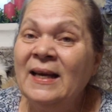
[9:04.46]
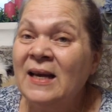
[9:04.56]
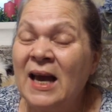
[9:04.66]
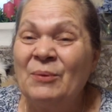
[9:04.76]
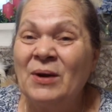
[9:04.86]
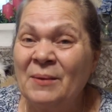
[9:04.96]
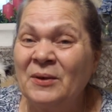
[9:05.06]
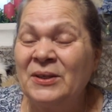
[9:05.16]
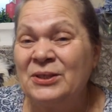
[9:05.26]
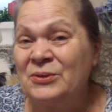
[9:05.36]
And what I'm going
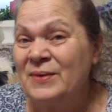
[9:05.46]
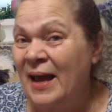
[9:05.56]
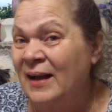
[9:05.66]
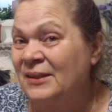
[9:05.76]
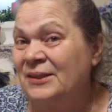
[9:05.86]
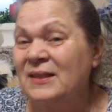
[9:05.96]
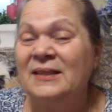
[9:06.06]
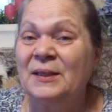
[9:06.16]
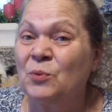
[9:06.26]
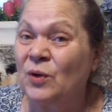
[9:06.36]
to do next
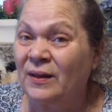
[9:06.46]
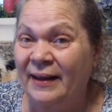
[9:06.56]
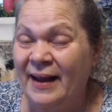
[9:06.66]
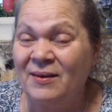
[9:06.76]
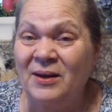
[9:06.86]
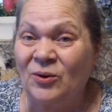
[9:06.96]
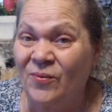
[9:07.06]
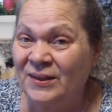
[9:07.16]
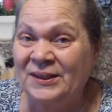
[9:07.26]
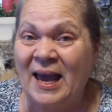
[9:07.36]
is I'm going to lay down here on
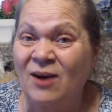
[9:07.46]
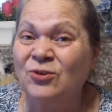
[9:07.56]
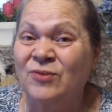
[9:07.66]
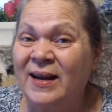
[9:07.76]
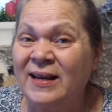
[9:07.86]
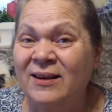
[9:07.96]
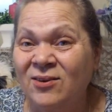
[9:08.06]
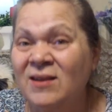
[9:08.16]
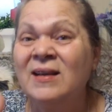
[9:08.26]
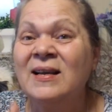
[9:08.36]
this couch right here,
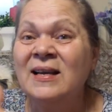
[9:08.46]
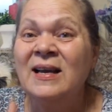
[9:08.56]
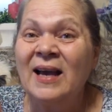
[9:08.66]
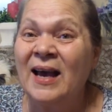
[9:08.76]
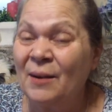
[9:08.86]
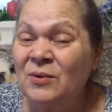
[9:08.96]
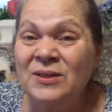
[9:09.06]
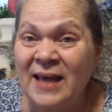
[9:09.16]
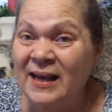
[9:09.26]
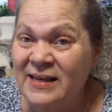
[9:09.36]
and I'm going
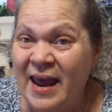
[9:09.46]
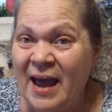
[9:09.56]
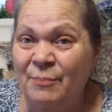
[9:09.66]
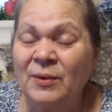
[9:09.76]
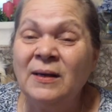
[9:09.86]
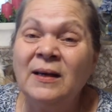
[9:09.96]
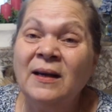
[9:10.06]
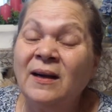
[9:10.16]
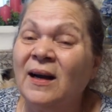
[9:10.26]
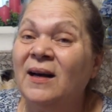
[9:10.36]
to take a nap
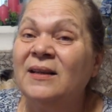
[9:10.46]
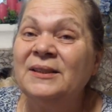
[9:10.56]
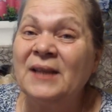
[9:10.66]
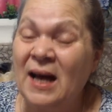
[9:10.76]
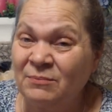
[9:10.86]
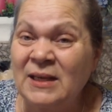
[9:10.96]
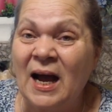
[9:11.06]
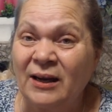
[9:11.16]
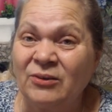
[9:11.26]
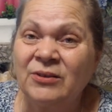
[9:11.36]
because I'm
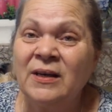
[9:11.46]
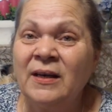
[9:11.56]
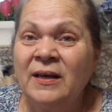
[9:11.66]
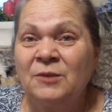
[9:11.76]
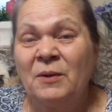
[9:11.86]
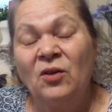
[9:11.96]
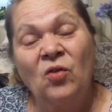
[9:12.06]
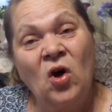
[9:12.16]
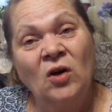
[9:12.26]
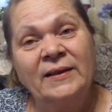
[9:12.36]
tired. It's been a
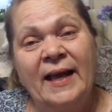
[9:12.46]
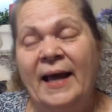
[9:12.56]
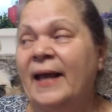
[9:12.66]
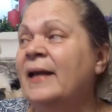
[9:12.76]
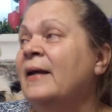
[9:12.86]
long day.